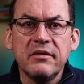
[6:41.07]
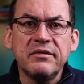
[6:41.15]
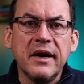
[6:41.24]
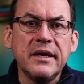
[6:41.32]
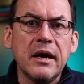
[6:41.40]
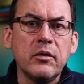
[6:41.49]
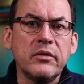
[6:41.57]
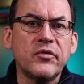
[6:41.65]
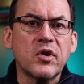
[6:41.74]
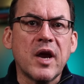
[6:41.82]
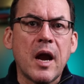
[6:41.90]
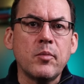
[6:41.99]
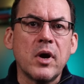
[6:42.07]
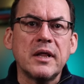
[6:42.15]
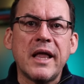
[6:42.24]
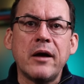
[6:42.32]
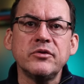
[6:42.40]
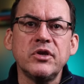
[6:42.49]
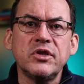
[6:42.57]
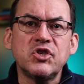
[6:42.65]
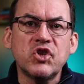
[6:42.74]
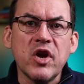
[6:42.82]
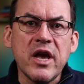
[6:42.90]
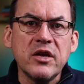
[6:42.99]
Find out if your camera allows you to
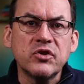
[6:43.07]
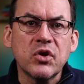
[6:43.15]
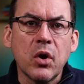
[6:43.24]
change